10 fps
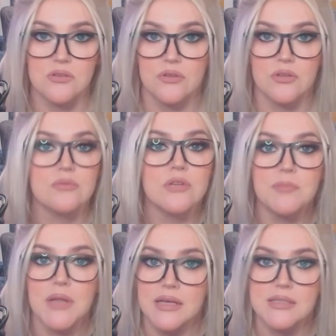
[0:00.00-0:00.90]
They don't look
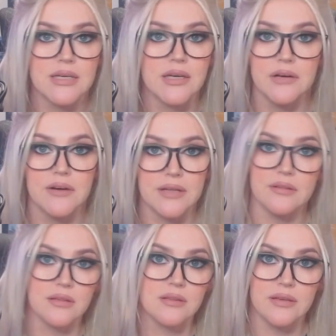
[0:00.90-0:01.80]
plasticky or anything
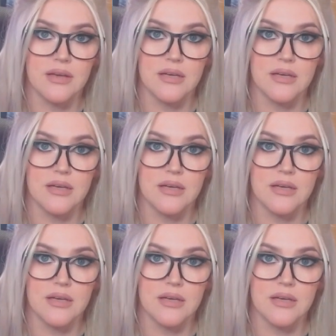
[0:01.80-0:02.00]
like that.